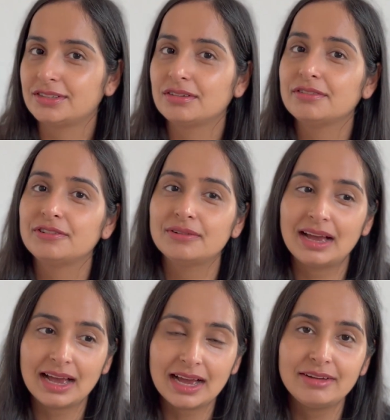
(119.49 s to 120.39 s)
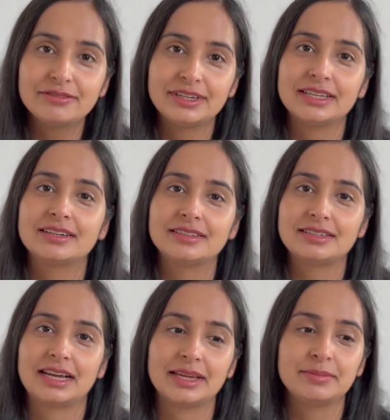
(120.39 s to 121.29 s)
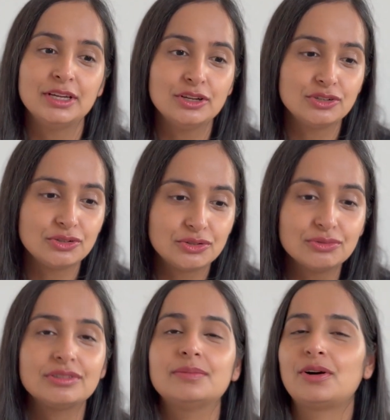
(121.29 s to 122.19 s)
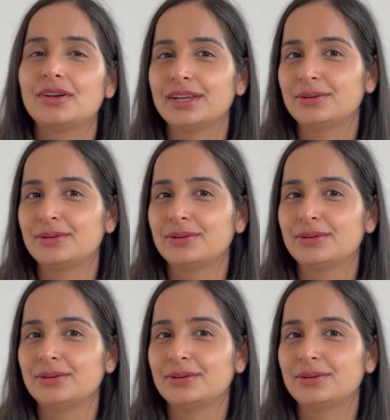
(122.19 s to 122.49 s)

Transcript: So if you have taken the time to do some online